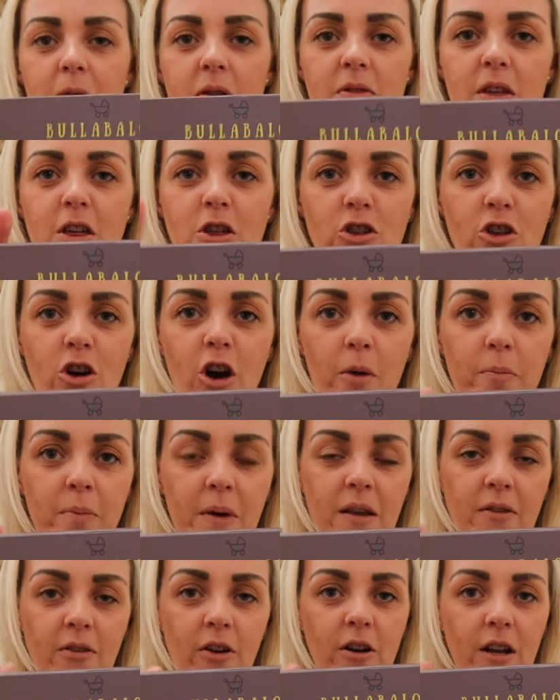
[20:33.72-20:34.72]
This
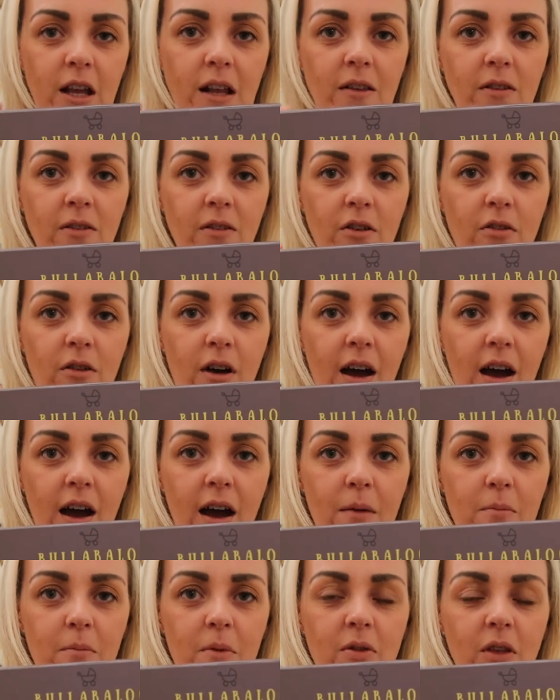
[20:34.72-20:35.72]
shop is on
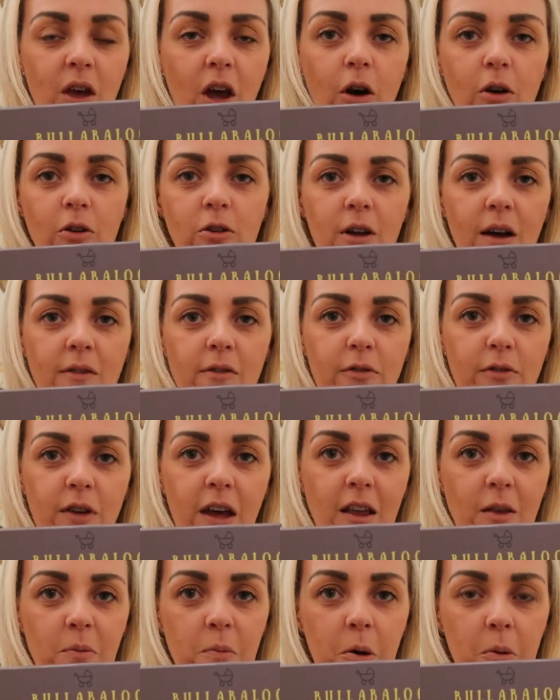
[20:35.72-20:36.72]
Instagram. They also have a
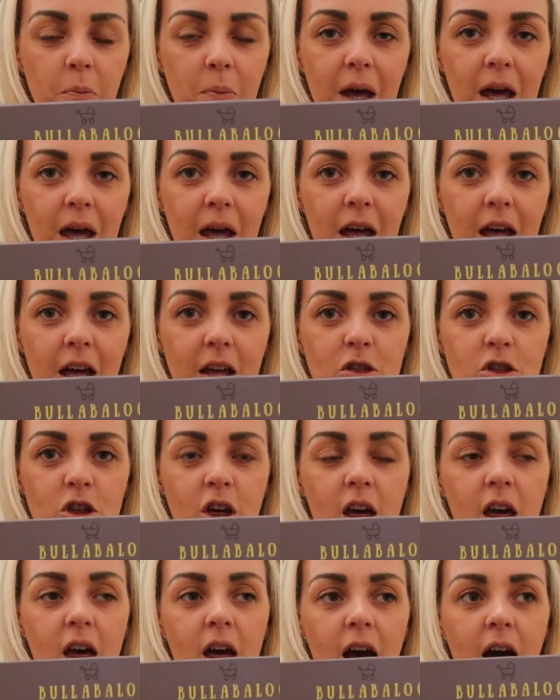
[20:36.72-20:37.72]
Facebook page,
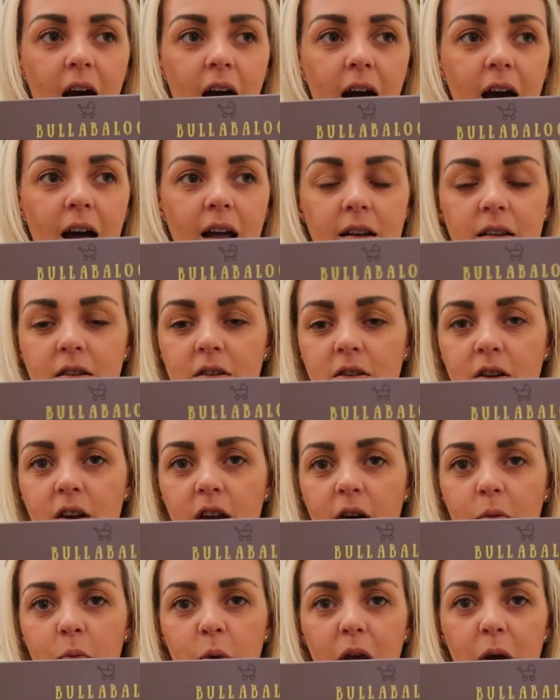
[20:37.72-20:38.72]
and
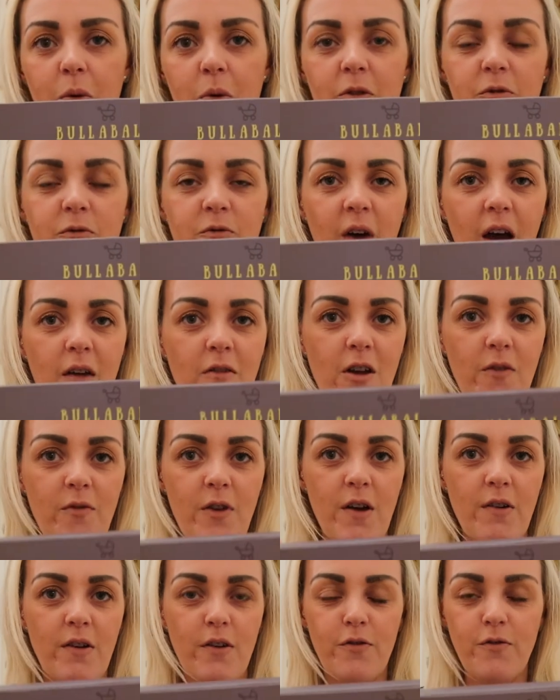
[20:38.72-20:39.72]
we were very,
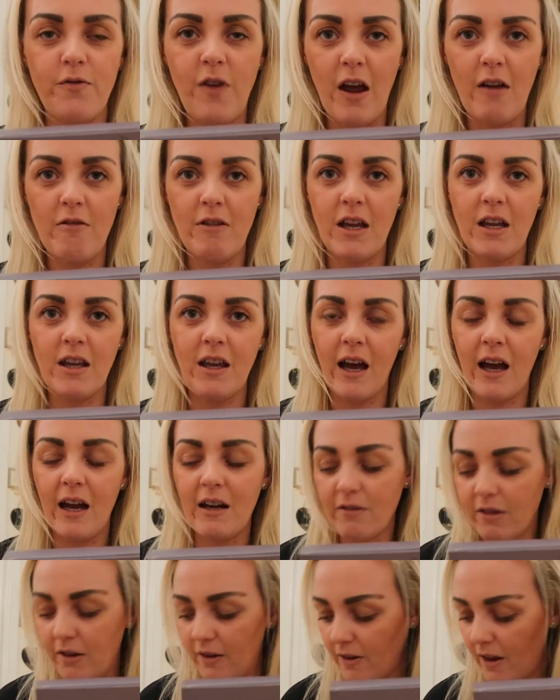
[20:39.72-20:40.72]
very, very
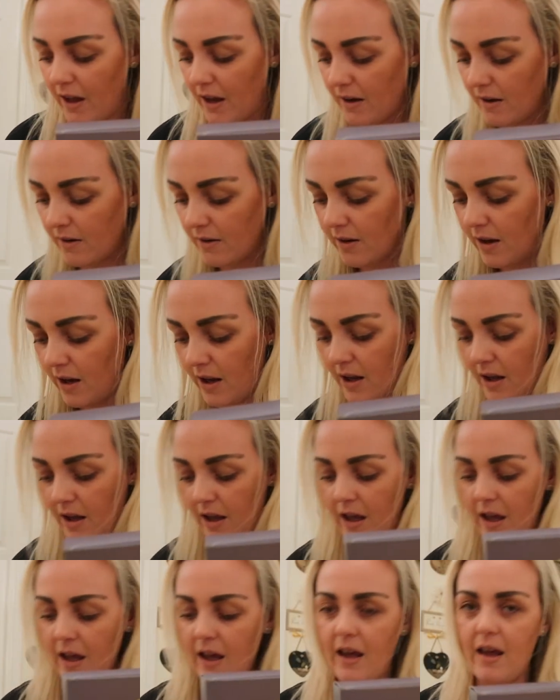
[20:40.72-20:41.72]
kindly sent
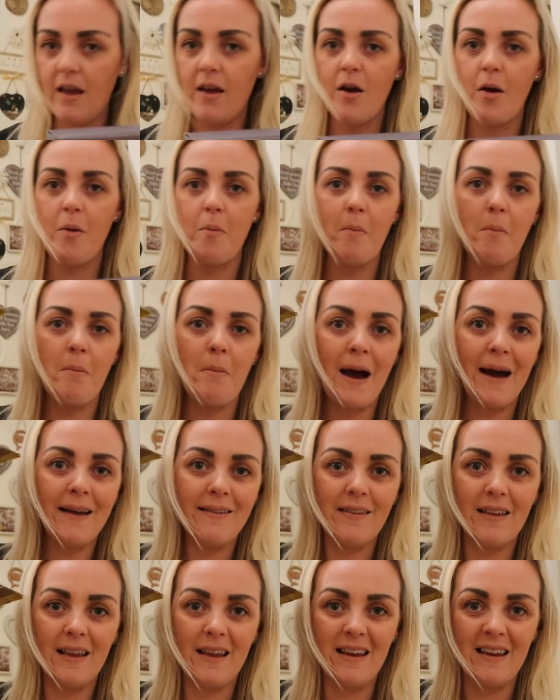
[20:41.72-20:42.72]
a
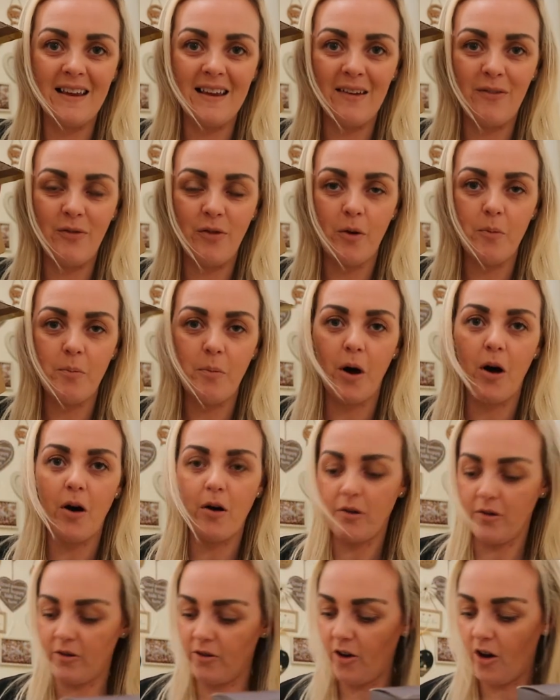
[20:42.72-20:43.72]
massive
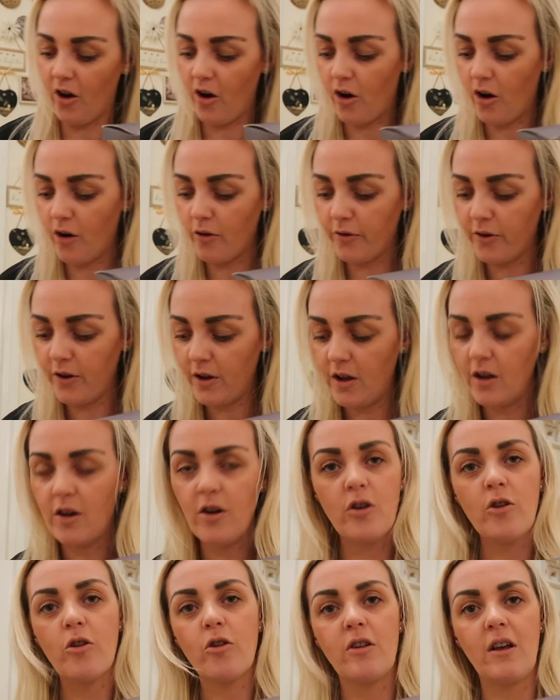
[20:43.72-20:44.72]
box of
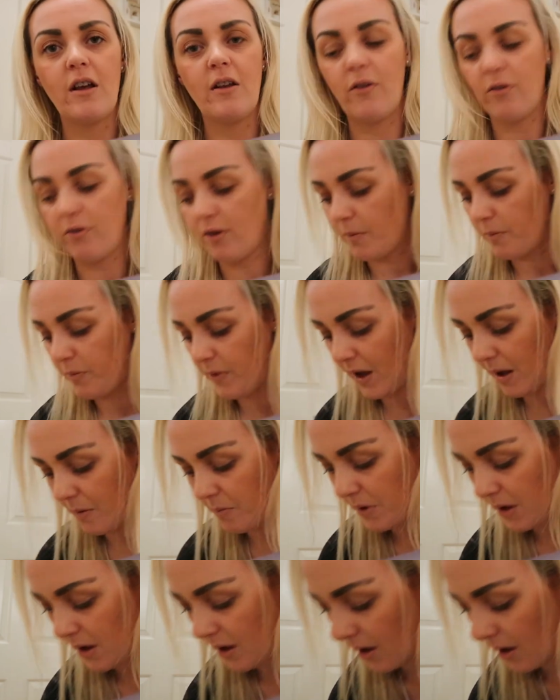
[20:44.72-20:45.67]
goodies from them,